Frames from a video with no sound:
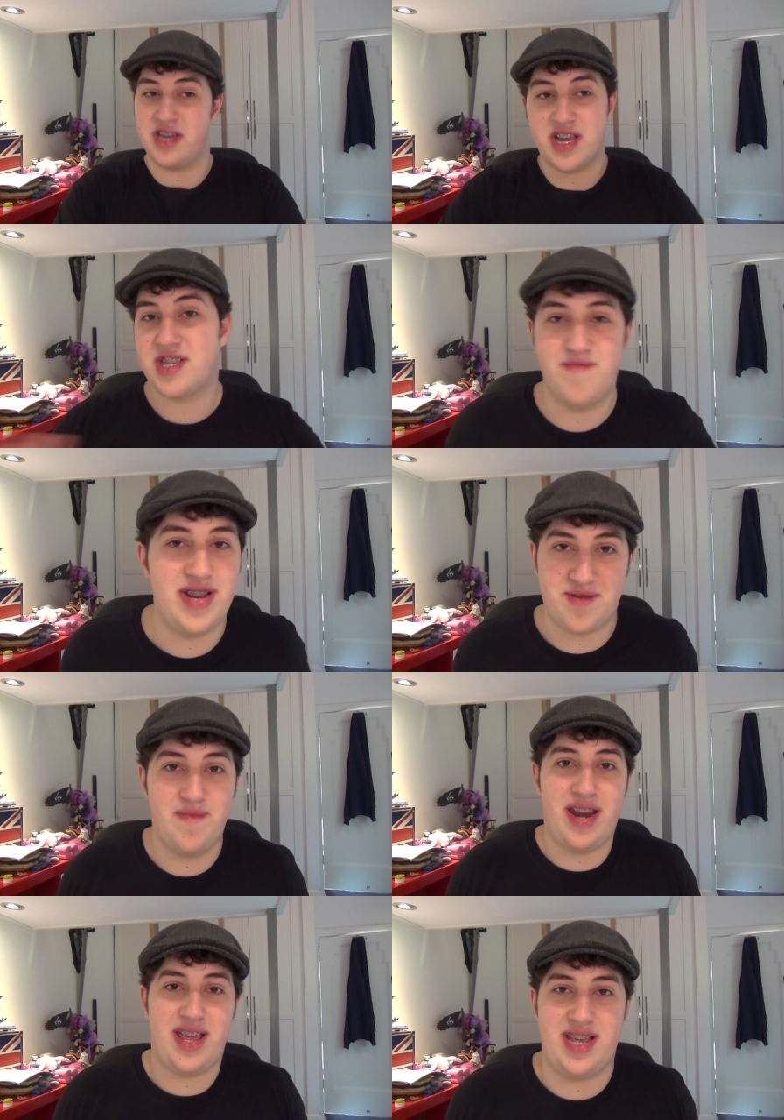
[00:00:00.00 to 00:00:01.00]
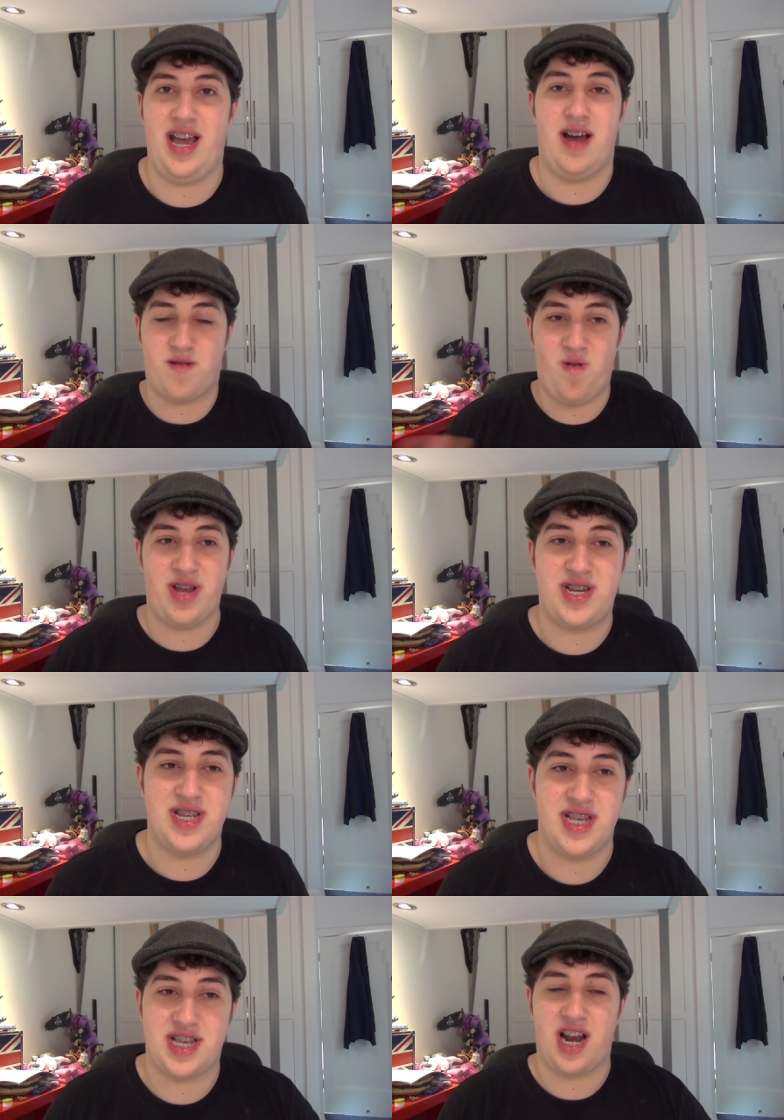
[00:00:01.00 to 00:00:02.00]
You can submit as many uh,
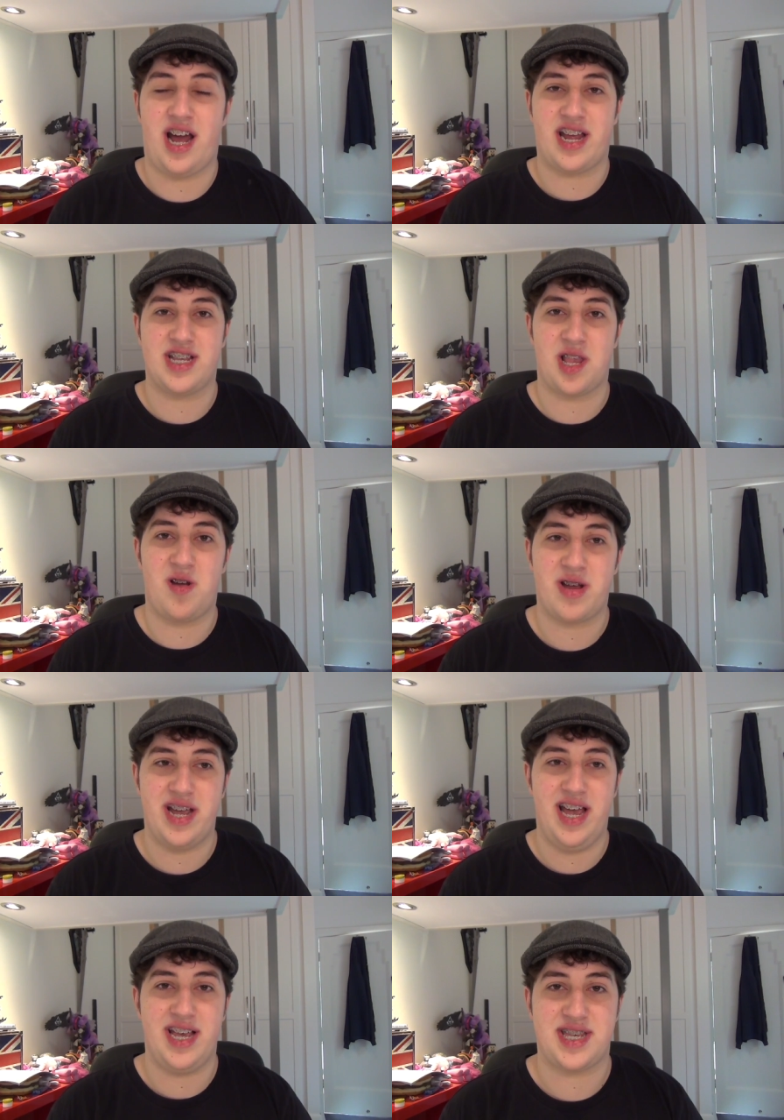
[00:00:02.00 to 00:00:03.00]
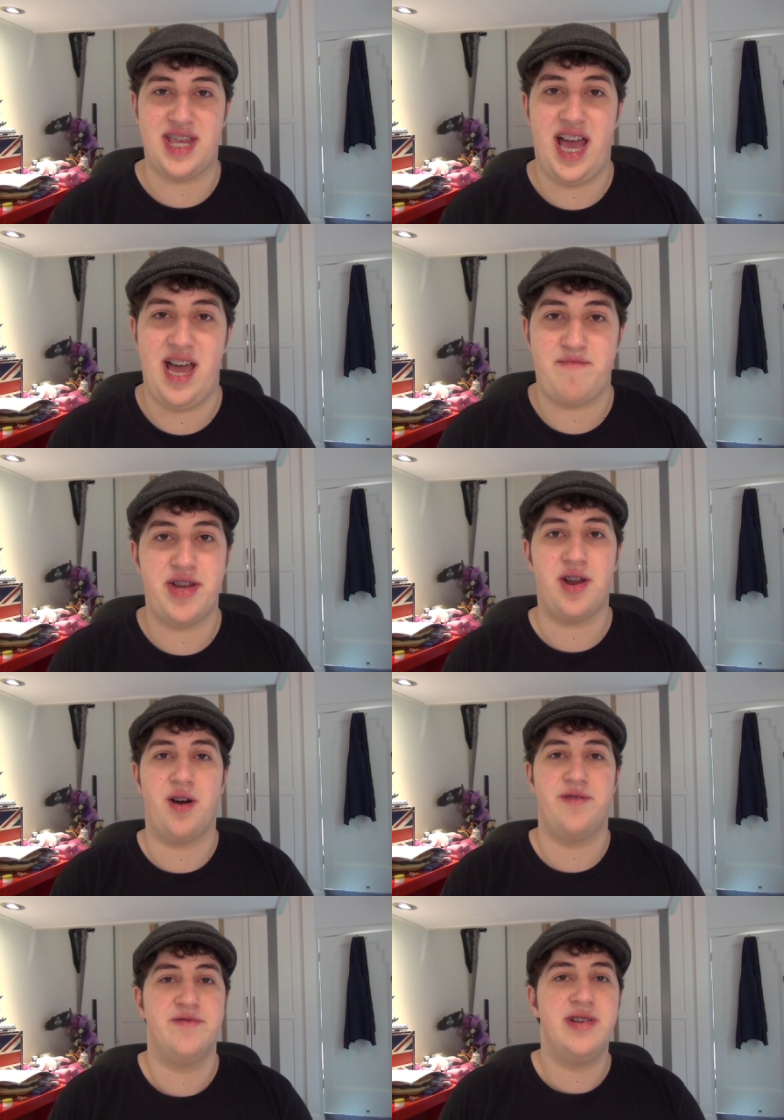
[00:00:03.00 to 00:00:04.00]
questions as you like, as long as they're, you
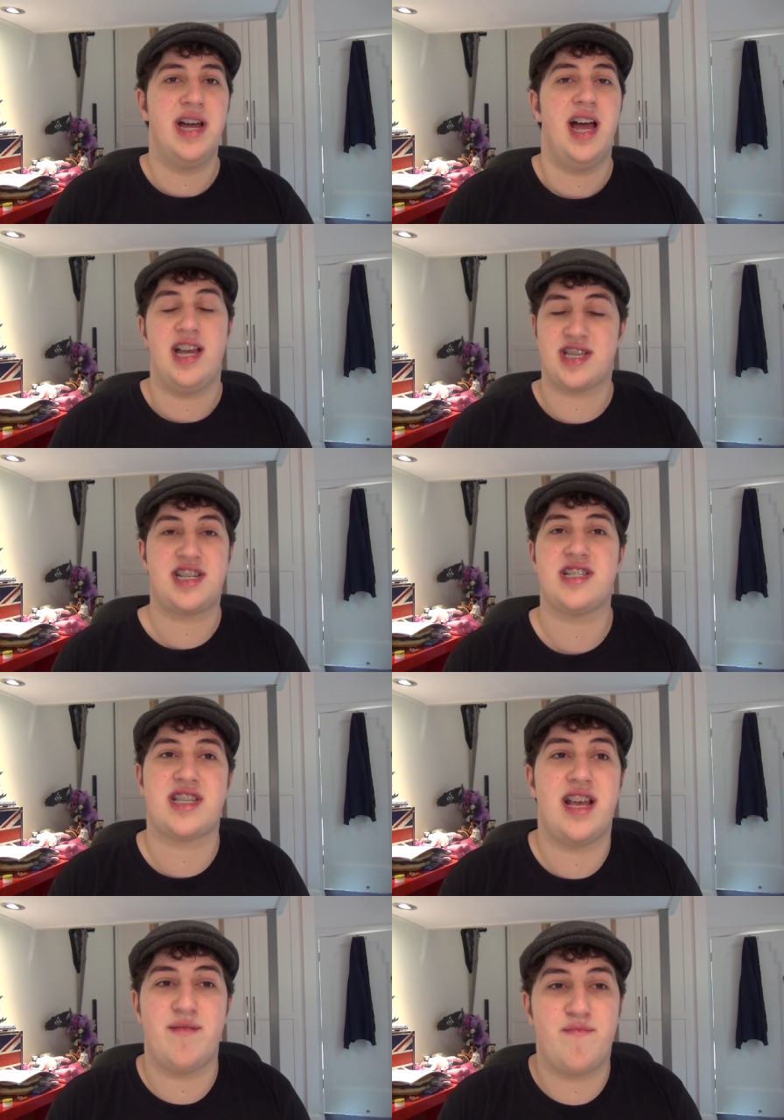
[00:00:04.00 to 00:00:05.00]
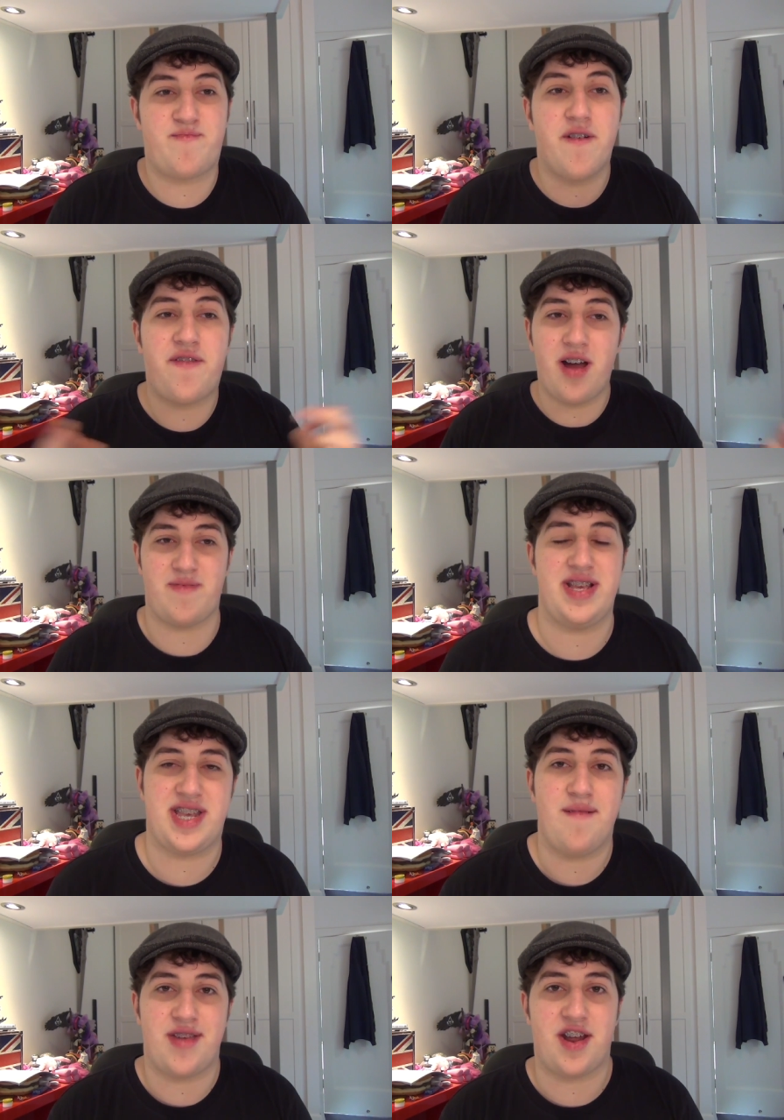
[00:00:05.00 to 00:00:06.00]
know, as just preferably
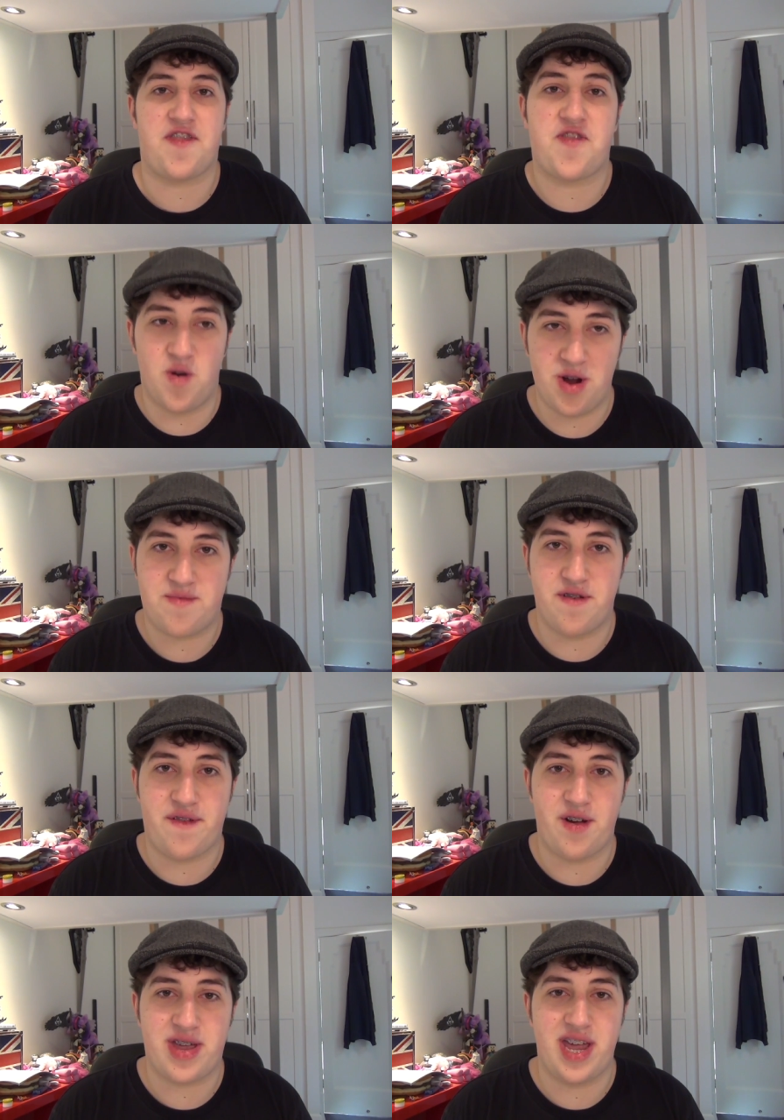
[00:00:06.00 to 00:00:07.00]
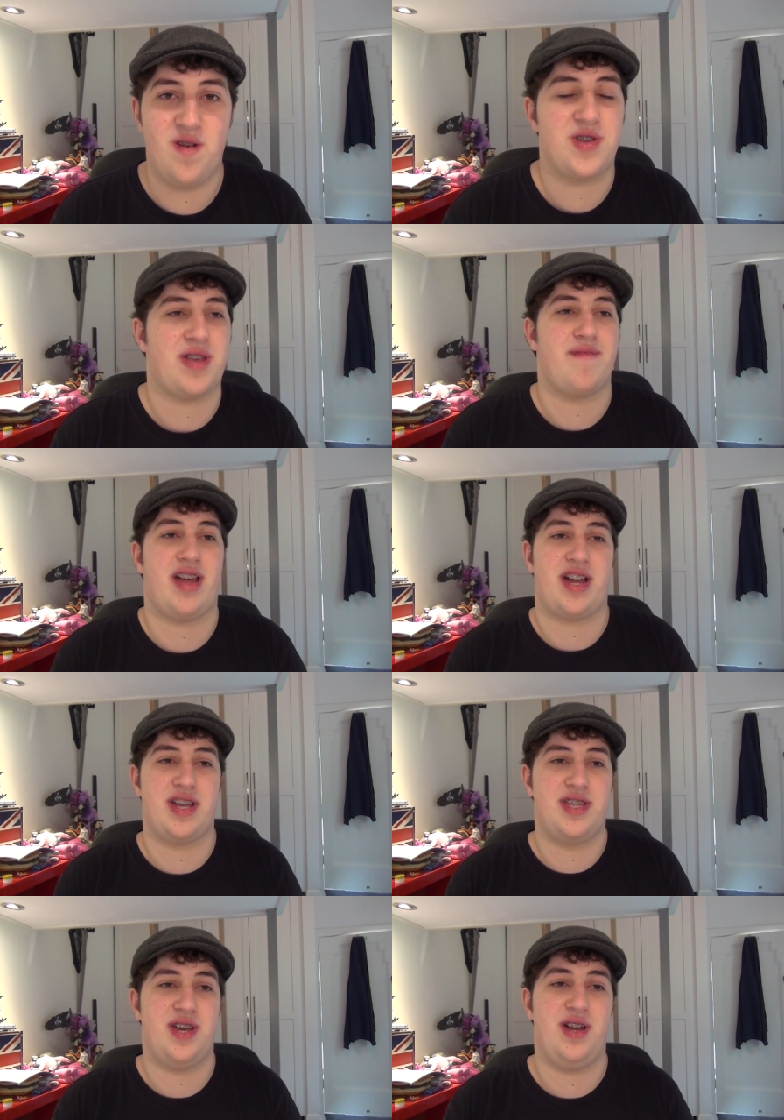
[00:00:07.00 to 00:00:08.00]
some that are thought-provoking or something I
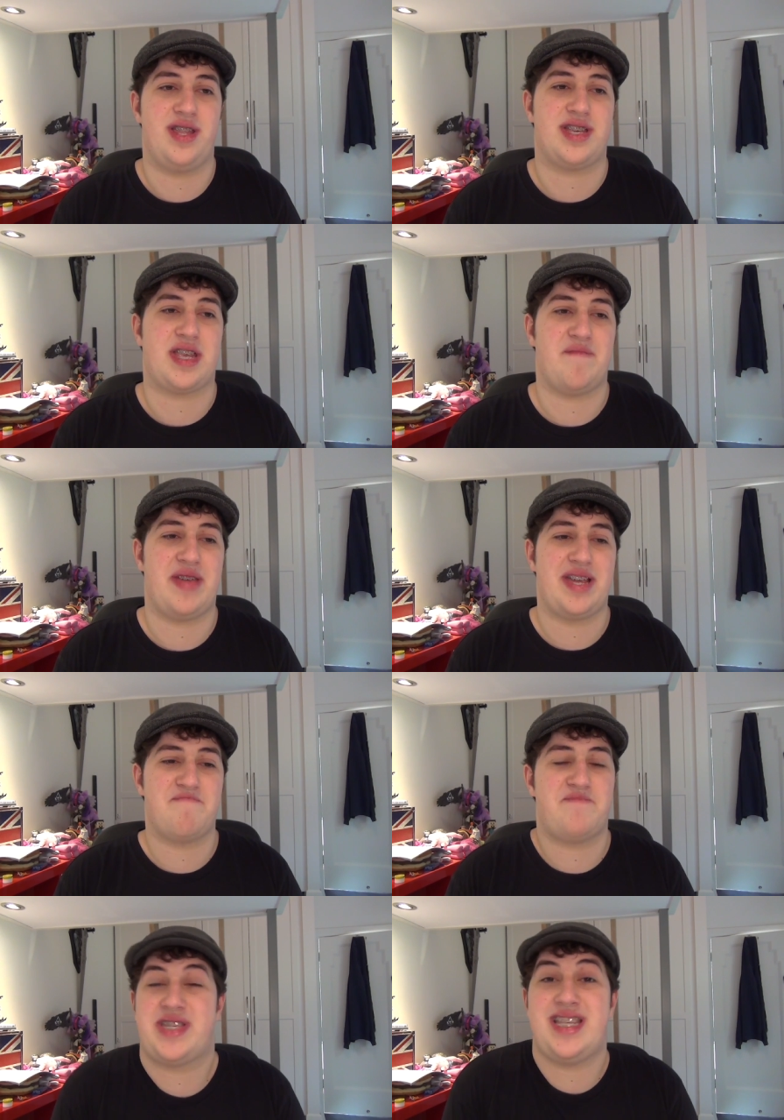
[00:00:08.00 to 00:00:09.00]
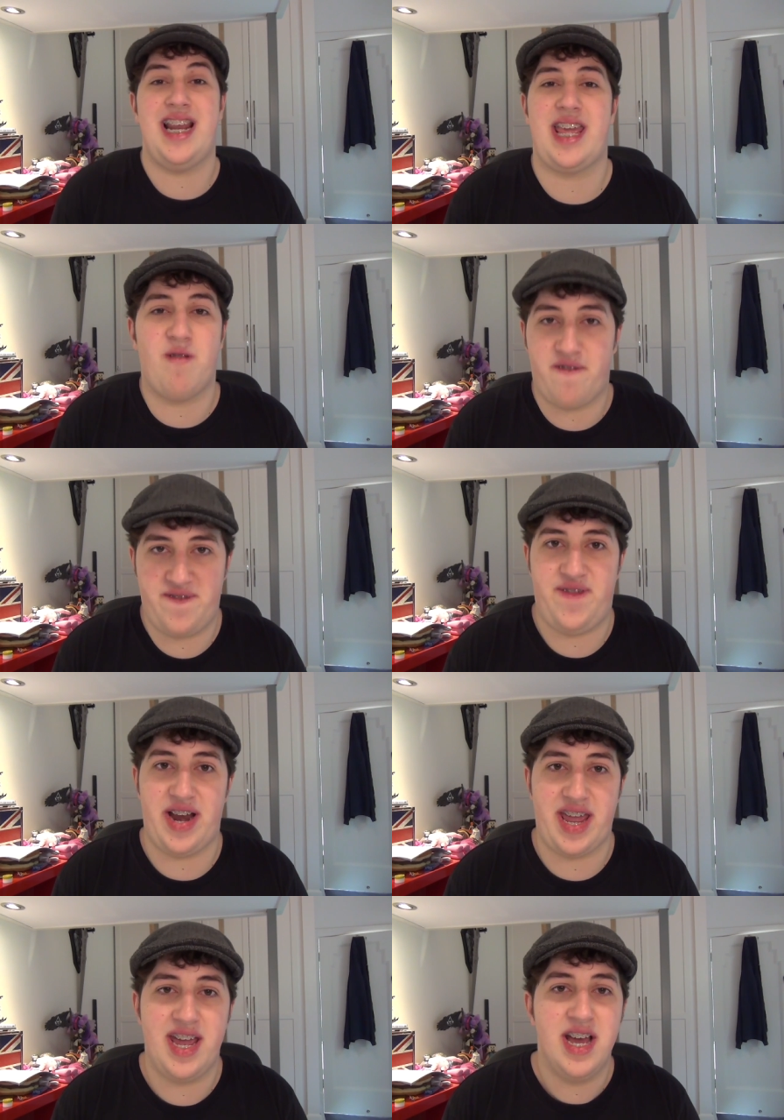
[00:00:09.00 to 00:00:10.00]
can turn into something silly or
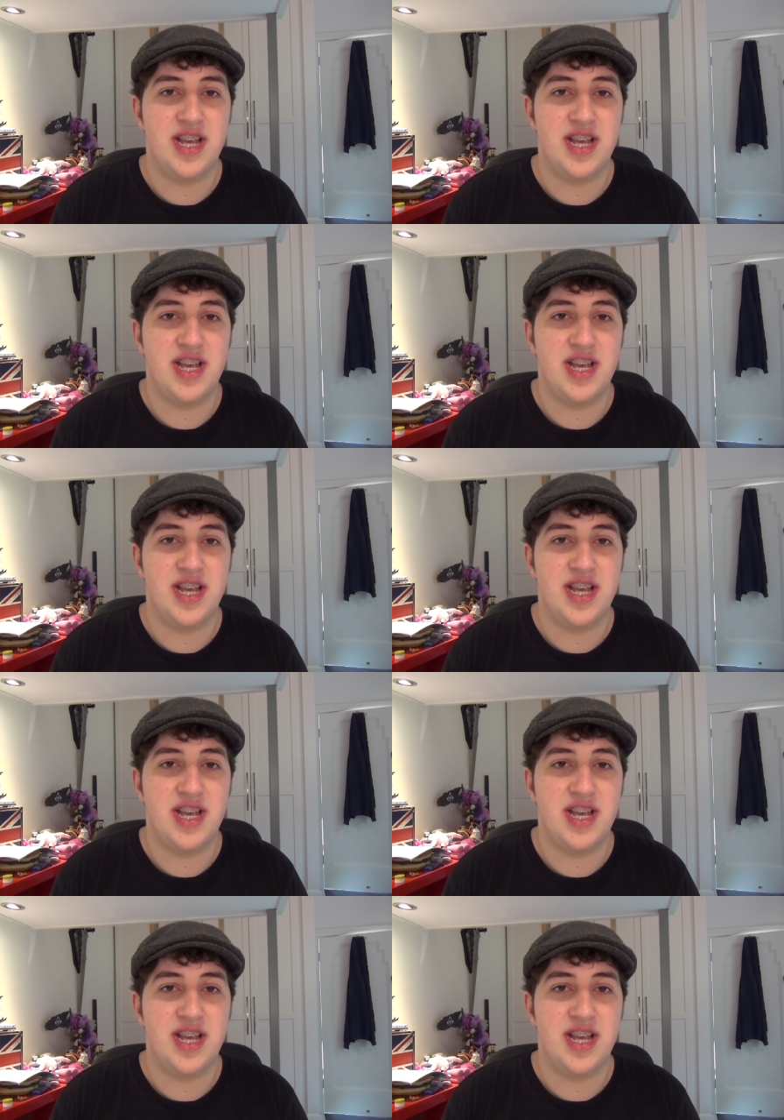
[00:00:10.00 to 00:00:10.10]
funny.